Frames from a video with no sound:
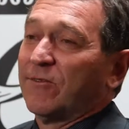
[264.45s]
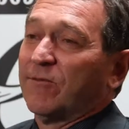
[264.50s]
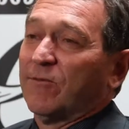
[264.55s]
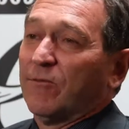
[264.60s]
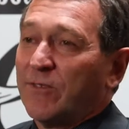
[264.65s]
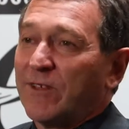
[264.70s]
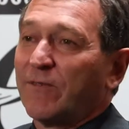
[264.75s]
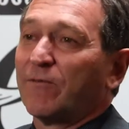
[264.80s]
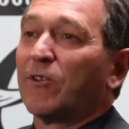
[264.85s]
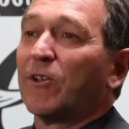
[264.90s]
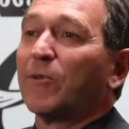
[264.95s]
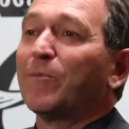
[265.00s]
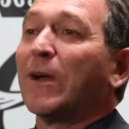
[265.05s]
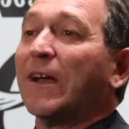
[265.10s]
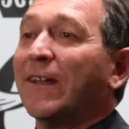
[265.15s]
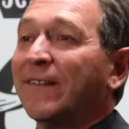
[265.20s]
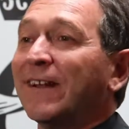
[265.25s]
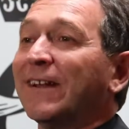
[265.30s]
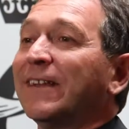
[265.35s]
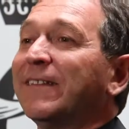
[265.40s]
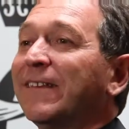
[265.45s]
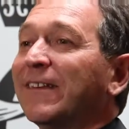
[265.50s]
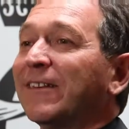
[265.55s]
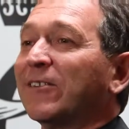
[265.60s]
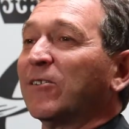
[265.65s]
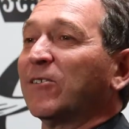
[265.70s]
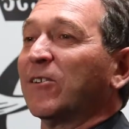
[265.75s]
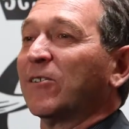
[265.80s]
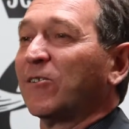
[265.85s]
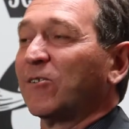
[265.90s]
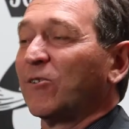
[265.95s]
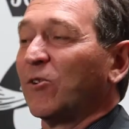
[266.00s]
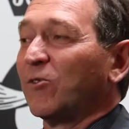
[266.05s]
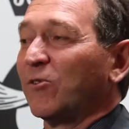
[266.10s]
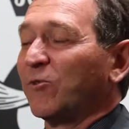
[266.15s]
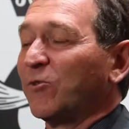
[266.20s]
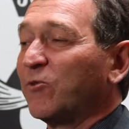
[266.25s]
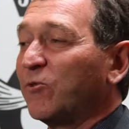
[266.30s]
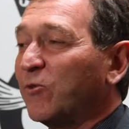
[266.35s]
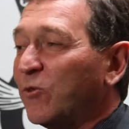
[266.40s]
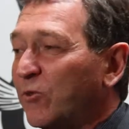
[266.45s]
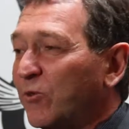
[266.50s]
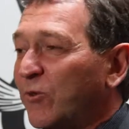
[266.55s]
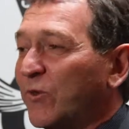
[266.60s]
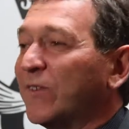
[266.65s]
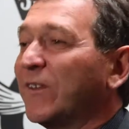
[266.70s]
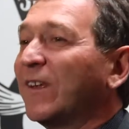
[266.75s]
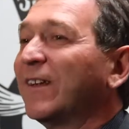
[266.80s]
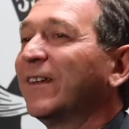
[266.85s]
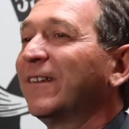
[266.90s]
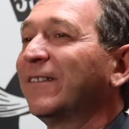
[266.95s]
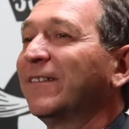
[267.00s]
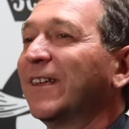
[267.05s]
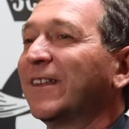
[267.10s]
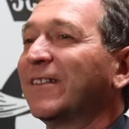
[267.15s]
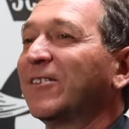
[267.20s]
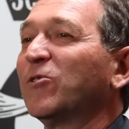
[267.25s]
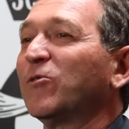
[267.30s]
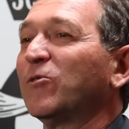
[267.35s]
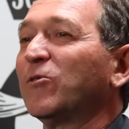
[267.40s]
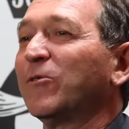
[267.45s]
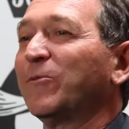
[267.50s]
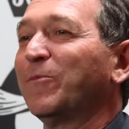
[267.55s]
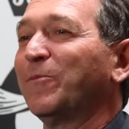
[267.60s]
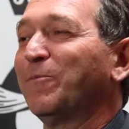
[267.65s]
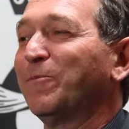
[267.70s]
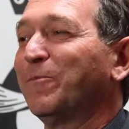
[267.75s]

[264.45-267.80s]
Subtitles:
to develop analytical tools that could